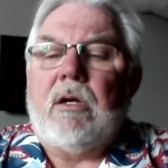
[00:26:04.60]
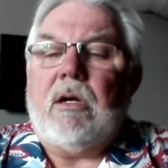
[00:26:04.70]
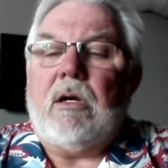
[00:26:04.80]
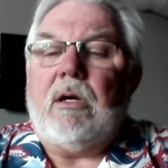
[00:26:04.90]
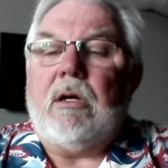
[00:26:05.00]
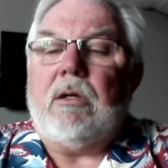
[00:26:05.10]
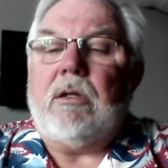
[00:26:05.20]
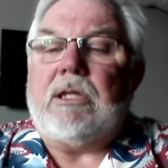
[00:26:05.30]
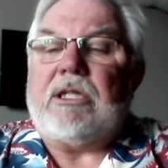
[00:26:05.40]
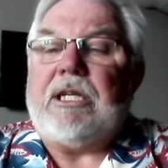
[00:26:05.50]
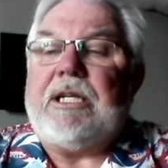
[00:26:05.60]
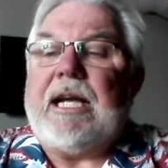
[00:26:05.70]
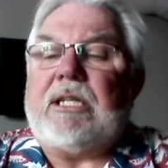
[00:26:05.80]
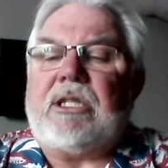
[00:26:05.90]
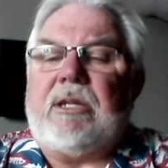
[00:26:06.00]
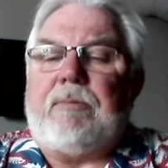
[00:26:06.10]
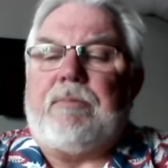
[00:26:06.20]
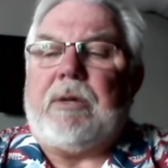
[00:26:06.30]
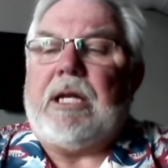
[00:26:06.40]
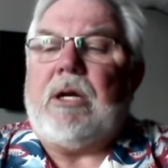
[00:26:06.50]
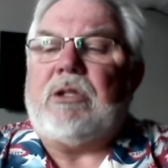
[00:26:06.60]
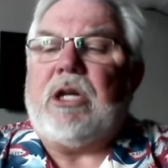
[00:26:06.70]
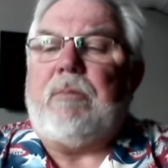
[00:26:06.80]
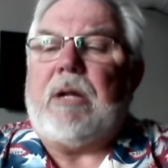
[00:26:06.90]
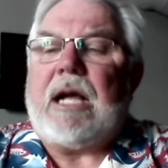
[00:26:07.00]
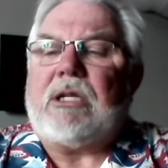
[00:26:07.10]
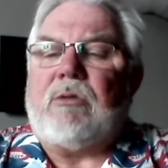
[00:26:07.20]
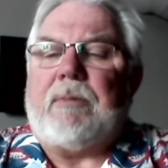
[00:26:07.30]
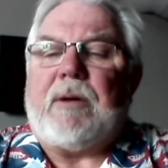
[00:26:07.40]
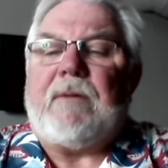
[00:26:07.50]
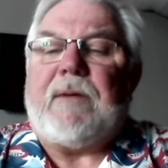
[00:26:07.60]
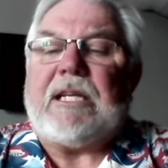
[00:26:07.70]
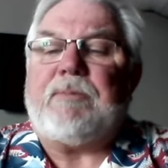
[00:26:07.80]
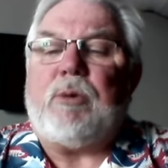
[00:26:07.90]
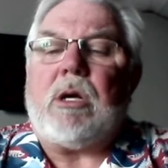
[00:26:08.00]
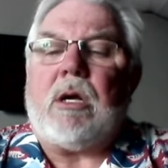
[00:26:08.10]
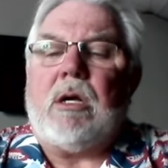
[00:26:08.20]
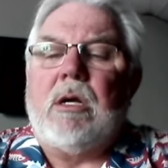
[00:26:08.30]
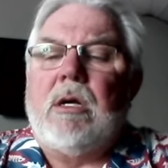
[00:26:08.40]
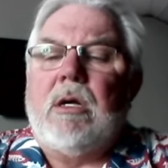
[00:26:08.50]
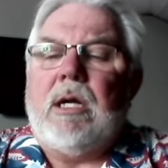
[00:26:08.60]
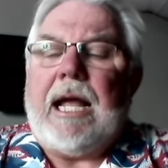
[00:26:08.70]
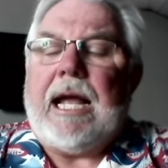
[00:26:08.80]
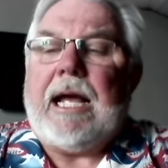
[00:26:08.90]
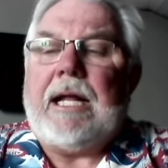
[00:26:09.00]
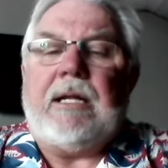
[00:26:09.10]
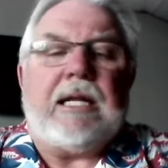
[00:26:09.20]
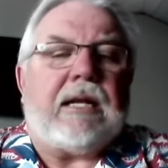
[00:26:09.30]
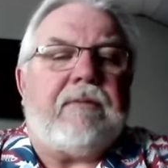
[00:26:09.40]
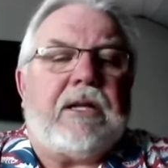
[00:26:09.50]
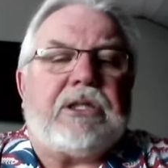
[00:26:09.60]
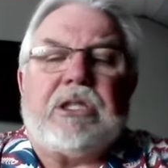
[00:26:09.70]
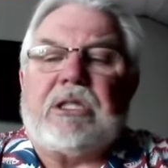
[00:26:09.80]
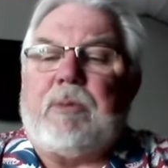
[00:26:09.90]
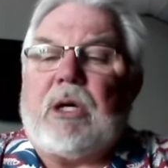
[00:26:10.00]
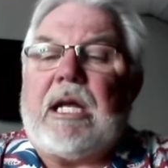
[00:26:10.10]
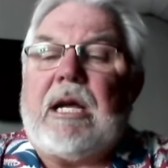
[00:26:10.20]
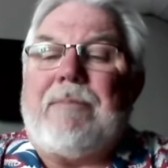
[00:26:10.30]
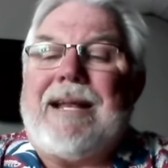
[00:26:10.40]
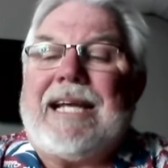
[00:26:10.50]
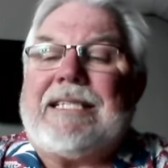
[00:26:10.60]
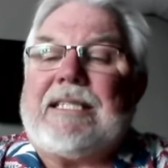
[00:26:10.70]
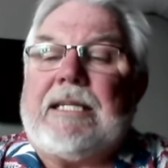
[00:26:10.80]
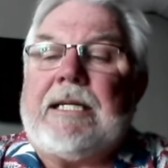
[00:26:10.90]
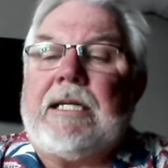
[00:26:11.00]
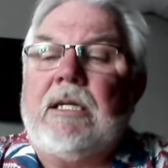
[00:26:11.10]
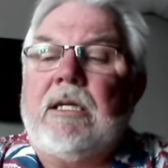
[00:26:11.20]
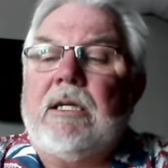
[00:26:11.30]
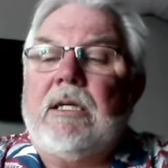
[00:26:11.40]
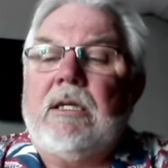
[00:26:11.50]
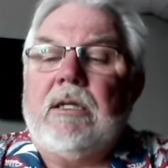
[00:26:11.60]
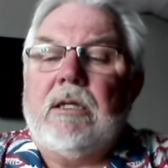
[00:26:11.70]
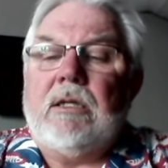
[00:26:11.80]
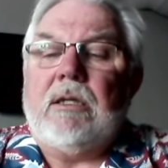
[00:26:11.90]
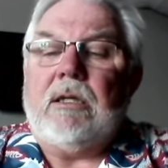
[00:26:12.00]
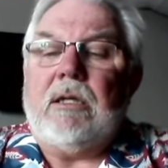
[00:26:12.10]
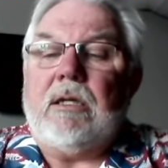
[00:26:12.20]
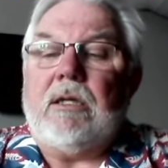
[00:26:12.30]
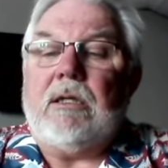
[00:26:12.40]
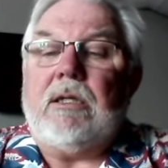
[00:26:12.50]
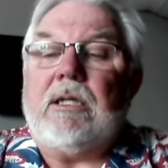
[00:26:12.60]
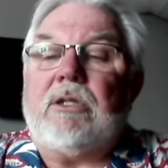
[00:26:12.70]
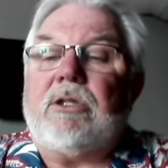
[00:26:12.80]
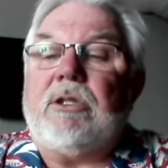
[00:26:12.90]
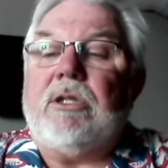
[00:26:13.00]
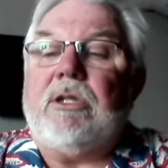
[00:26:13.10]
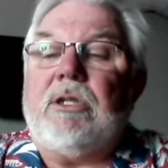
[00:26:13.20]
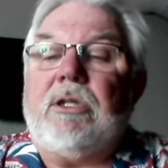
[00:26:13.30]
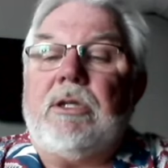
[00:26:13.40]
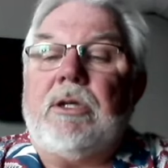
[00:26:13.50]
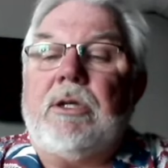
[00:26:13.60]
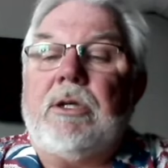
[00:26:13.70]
Let's see. Yes, the hotel blocks are up on Facebook, and the convention is booking up nicely. Let's see.